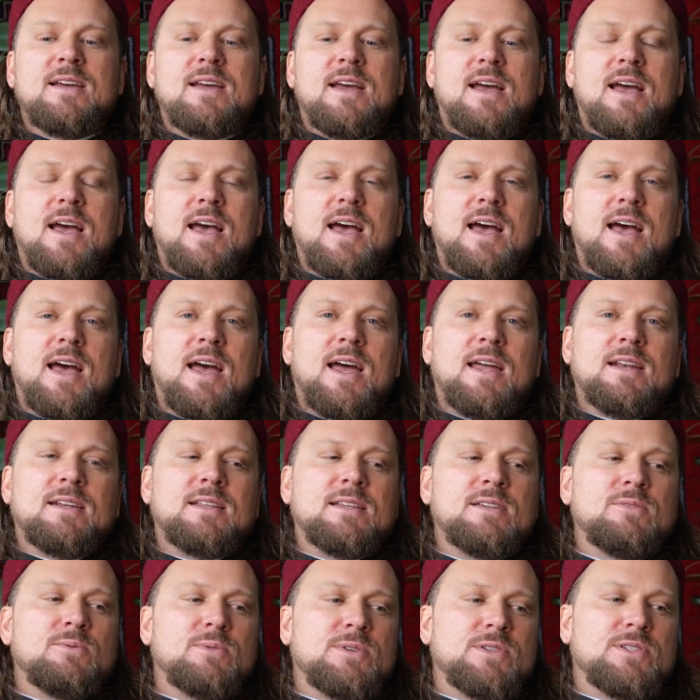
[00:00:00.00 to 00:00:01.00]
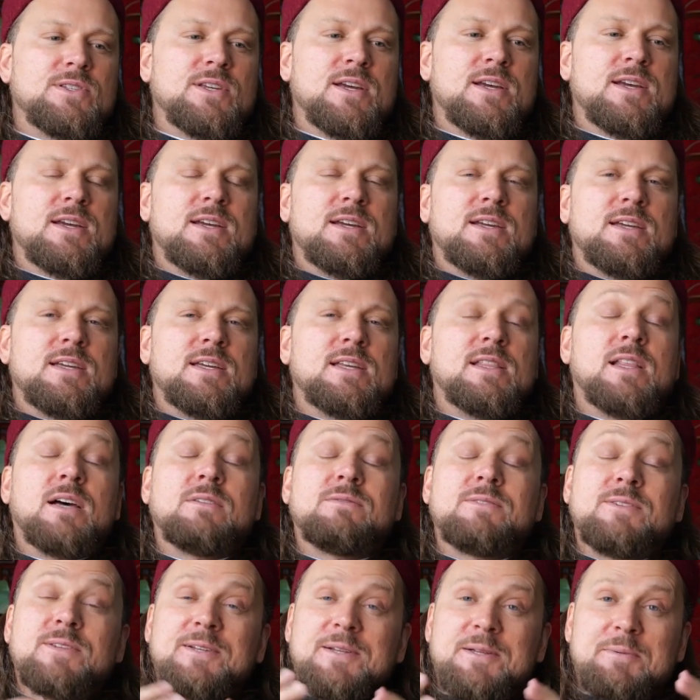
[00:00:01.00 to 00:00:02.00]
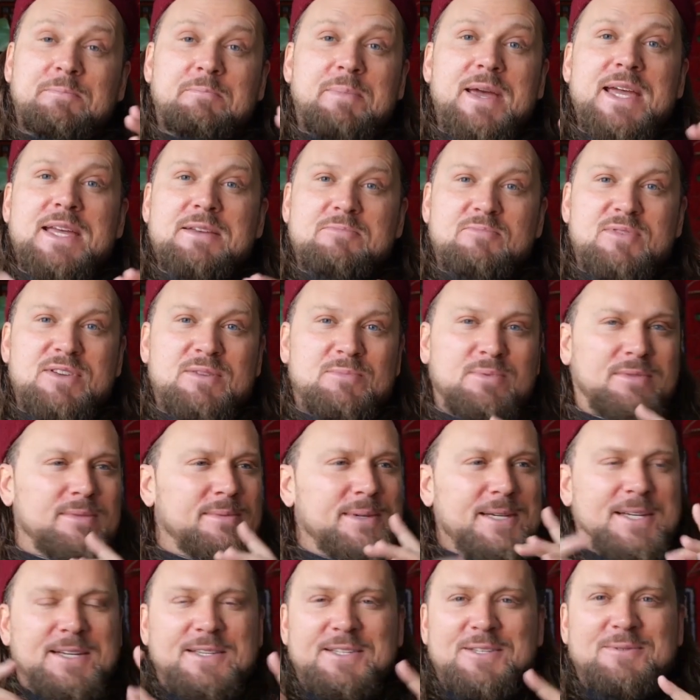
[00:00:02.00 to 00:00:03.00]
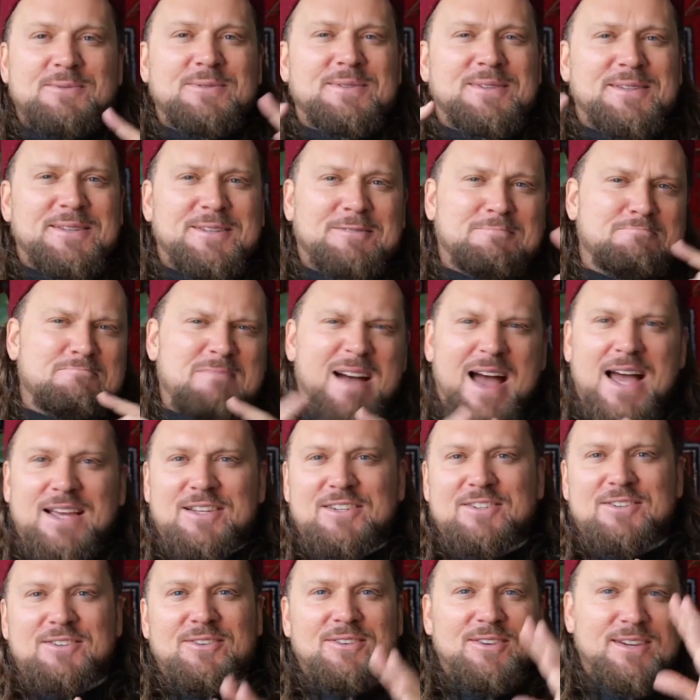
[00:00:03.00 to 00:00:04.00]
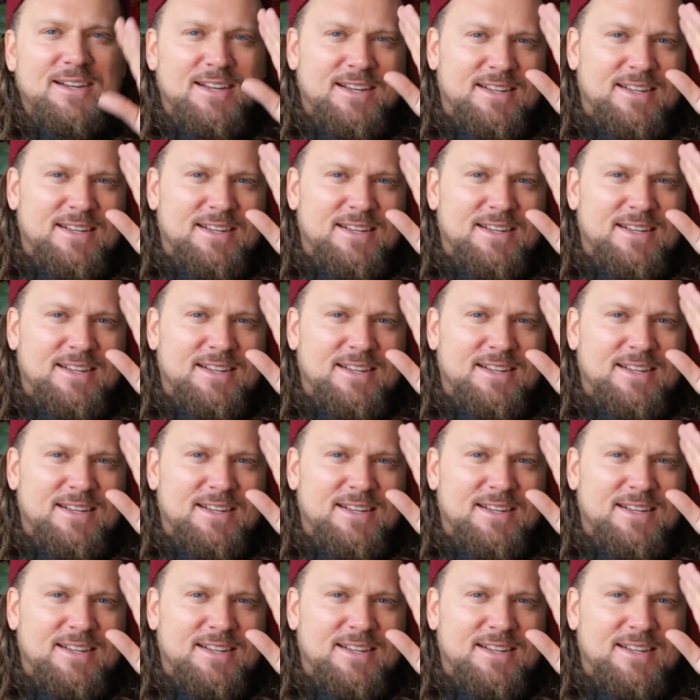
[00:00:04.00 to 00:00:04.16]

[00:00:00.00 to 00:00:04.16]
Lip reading: And he loved to debate people because he was this master